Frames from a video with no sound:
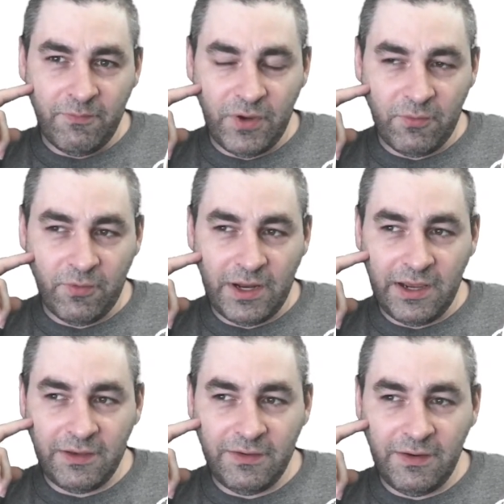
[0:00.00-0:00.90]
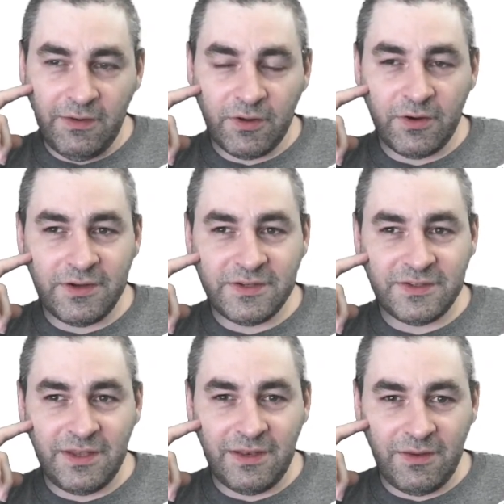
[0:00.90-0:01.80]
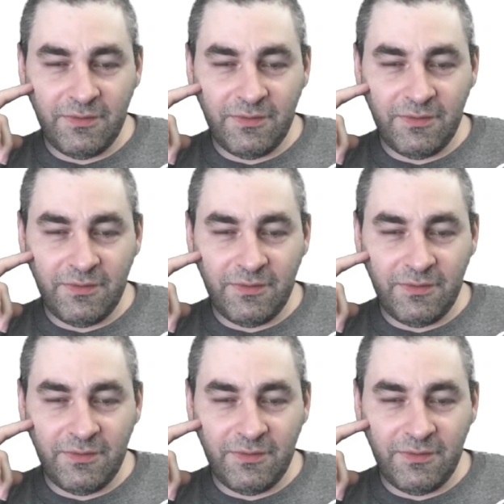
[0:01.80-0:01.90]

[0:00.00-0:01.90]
but what I did learn is that